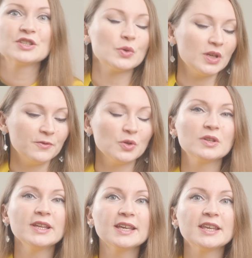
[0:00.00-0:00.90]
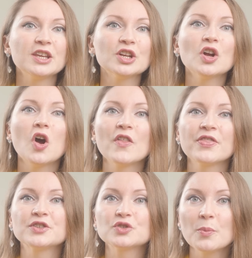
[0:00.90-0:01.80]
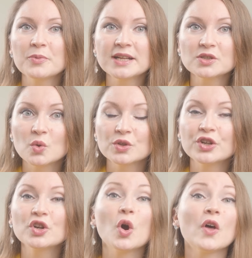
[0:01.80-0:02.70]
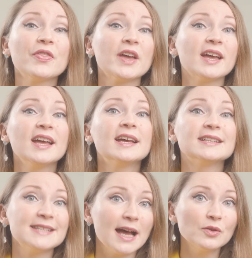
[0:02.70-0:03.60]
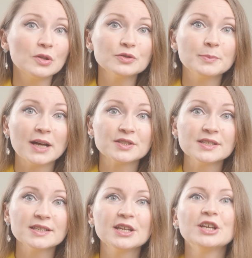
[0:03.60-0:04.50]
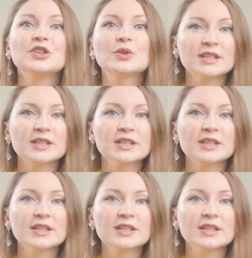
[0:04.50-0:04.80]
So if you click here on the top right corner on the download button, you